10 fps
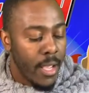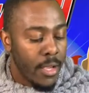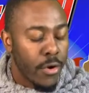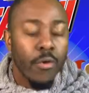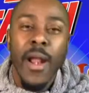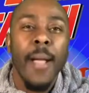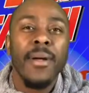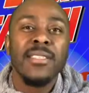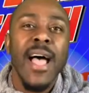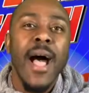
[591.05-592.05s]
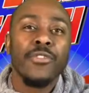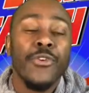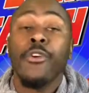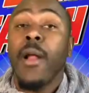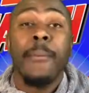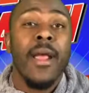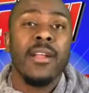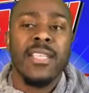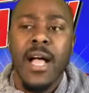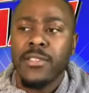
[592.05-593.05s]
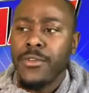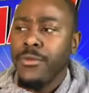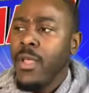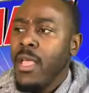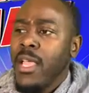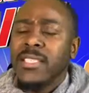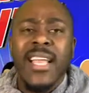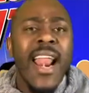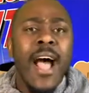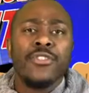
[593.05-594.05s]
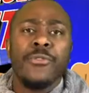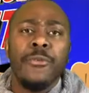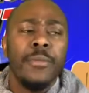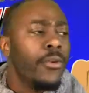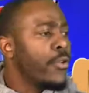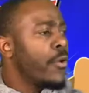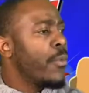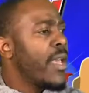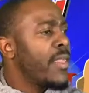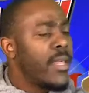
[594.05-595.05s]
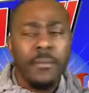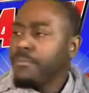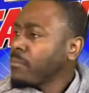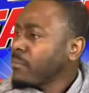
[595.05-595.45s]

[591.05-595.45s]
your grandma's house or your grandparents' house and it's not a house you're familiar with, and